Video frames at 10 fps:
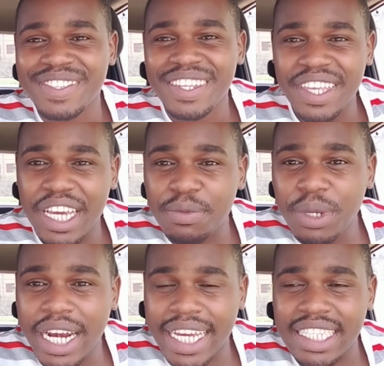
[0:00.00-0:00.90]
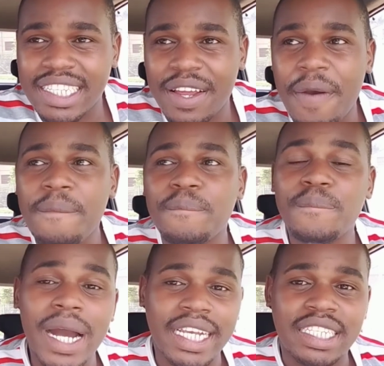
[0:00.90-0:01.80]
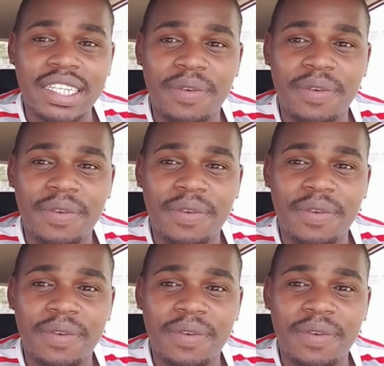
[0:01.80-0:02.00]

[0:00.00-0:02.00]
get me right but